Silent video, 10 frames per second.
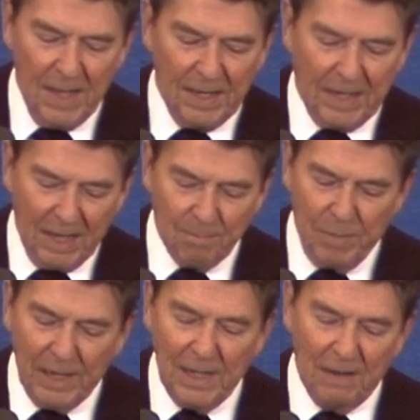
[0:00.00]
To get
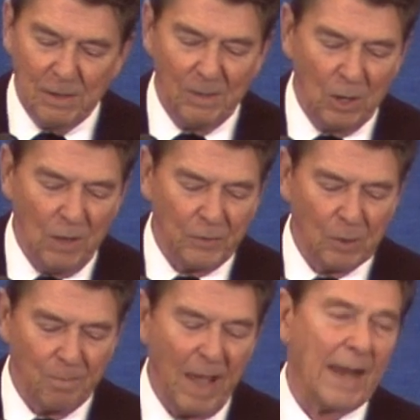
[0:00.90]
big government off your
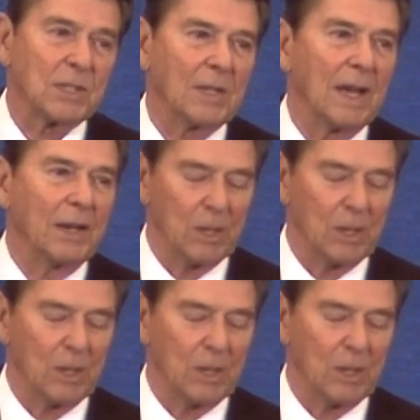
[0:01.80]
backs and out